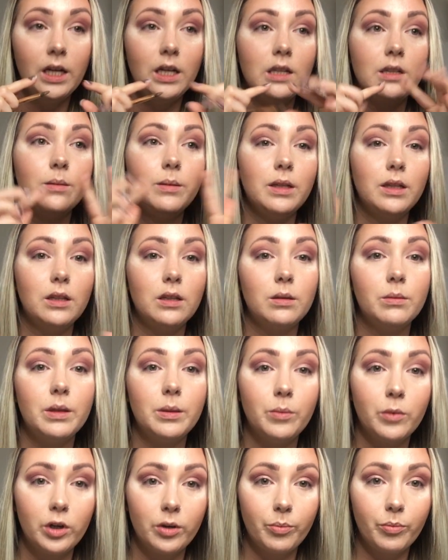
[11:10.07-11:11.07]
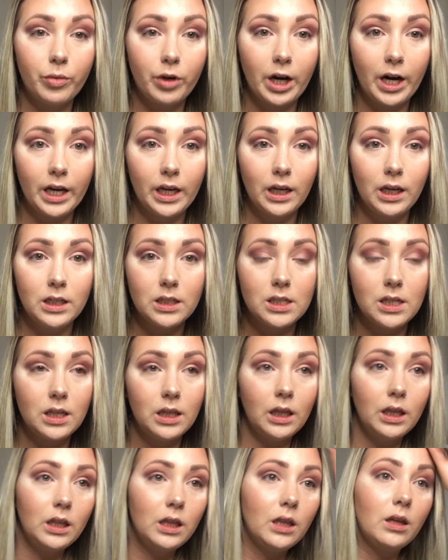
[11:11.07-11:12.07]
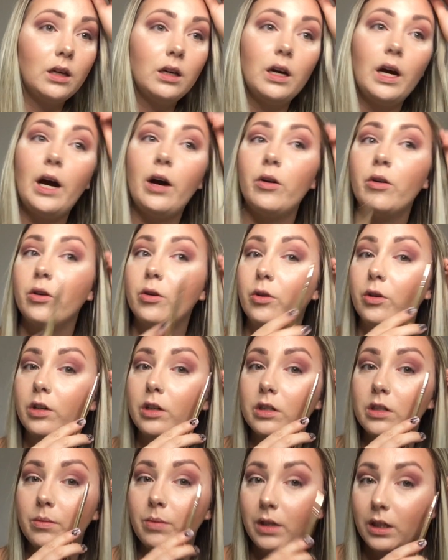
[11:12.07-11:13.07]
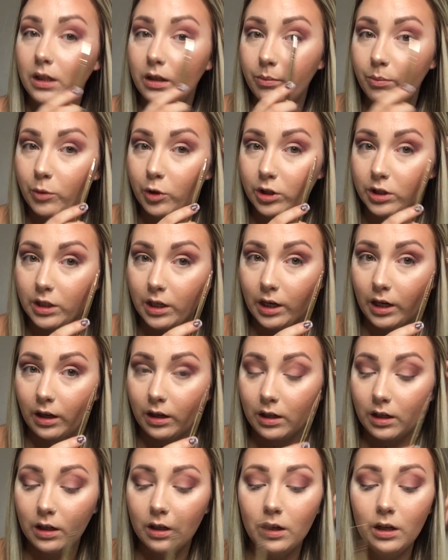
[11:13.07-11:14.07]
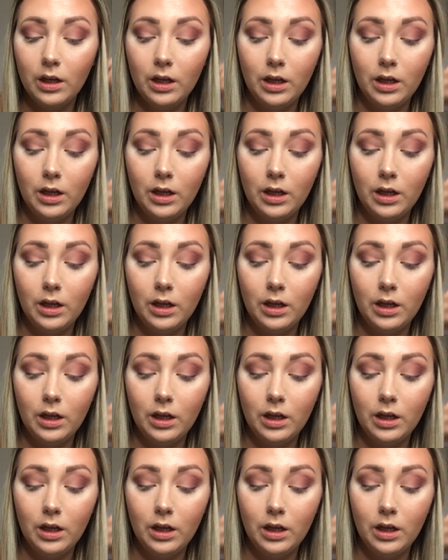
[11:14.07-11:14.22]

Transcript: to be a little bit more bright and then the outer corner to be more dark.